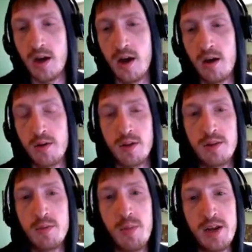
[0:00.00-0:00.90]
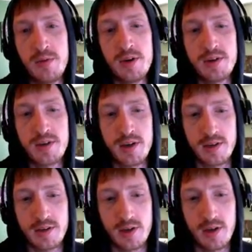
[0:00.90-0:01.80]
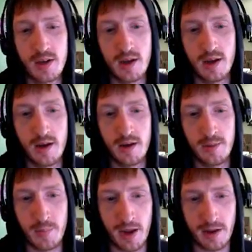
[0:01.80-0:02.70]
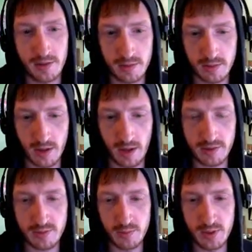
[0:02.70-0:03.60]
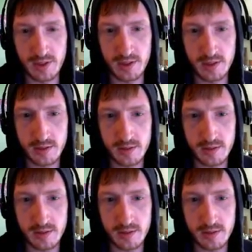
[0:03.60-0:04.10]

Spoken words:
and the main reason is um, as we,